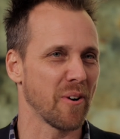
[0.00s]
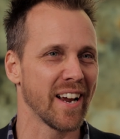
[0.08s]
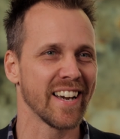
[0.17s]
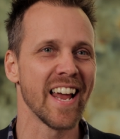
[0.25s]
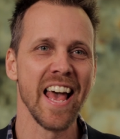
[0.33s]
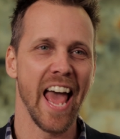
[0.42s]

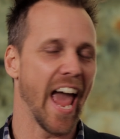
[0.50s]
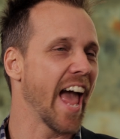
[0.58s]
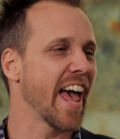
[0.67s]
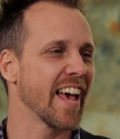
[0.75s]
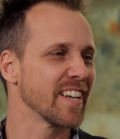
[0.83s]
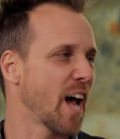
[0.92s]
green,
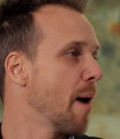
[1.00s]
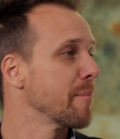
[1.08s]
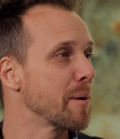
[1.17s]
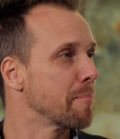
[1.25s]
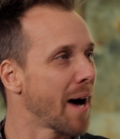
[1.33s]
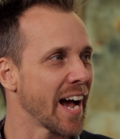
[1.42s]
and I'm
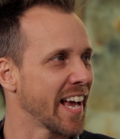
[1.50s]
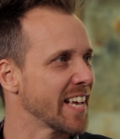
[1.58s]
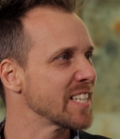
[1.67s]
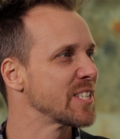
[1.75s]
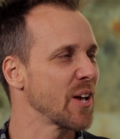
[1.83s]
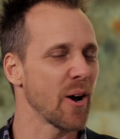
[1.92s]
gonna buy
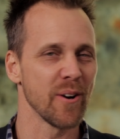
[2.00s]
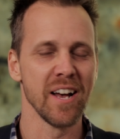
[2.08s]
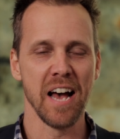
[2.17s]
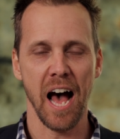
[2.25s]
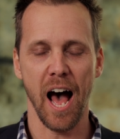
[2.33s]
it. So.